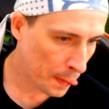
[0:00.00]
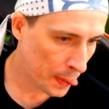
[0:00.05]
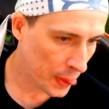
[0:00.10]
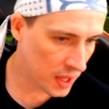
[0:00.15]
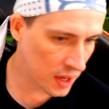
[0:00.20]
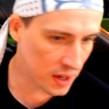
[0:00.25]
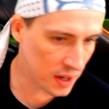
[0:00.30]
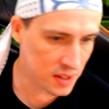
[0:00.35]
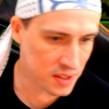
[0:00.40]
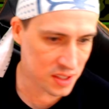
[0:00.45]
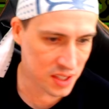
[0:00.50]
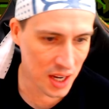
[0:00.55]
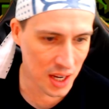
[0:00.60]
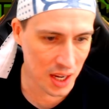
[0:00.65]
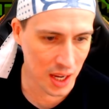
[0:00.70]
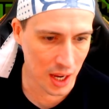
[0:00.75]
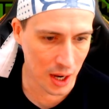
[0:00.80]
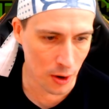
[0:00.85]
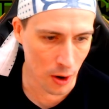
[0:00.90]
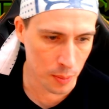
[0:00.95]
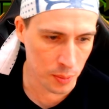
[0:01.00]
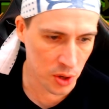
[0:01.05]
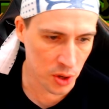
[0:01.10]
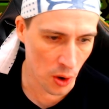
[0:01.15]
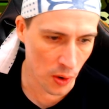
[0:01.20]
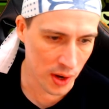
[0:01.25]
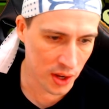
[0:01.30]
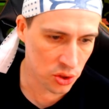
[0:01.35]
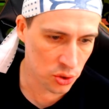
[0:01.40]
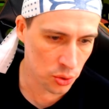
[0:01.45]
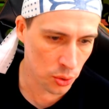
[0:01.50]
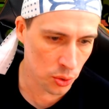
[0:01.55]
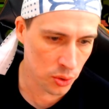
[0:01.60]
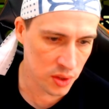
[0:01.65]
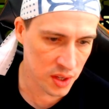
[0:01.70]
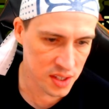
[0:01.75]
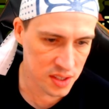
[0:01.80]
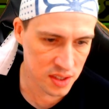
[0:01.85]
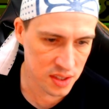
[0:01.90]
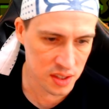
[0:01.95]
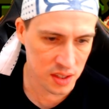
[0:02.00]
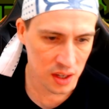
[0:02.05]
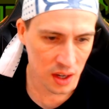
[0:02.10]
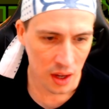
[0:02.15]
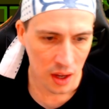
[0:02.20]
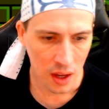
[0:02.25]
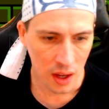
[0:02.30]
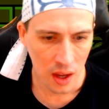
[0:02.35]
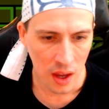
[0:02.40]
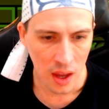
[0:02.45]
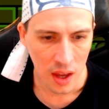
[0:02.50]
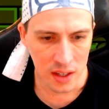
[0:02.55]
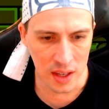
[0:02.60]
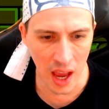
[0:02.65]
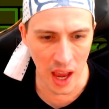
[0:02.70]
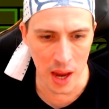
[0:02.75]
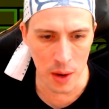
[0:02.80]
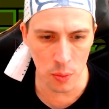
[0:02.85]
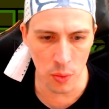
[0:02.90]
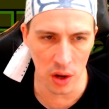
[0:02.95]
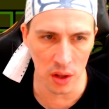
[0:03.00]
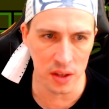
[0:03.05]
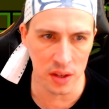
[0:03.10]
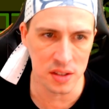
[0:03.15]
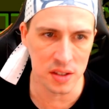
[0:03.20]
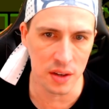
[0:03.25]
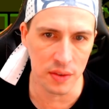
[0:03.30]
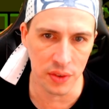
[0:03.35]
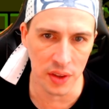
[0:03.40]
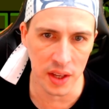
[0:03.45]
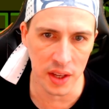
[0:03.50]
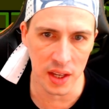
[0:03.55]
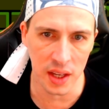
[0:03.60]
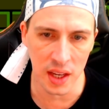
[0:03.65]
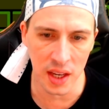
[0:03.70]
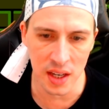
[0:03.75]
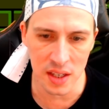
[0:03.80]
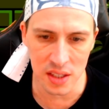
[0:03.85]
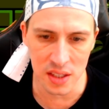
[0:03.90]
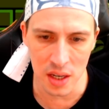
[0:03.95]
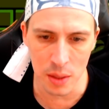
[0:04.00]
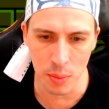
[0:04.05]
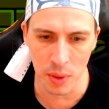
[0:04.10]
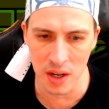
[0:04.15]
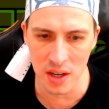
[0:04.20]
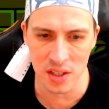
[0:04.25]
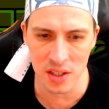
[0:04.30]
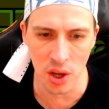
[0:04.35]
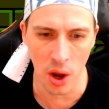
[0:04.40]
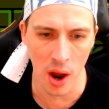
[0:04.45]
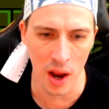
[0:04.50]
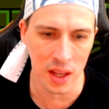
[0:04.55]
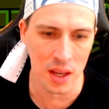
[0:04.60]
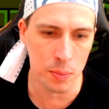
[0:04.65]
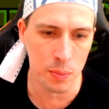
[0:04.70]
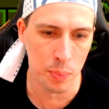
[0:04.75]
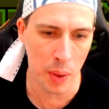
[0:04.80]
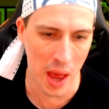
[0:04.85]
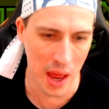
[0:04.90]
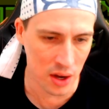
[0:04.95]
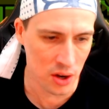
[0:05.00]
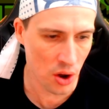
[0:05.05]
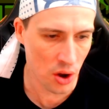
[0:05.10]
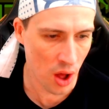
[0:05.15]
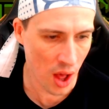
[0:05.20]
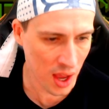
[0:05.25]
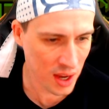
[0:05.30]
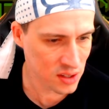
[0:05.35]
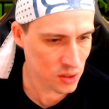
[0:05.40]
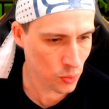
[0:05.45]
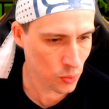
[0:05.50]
You can see here I'm going through this game relatively easy, but it is highly patternized.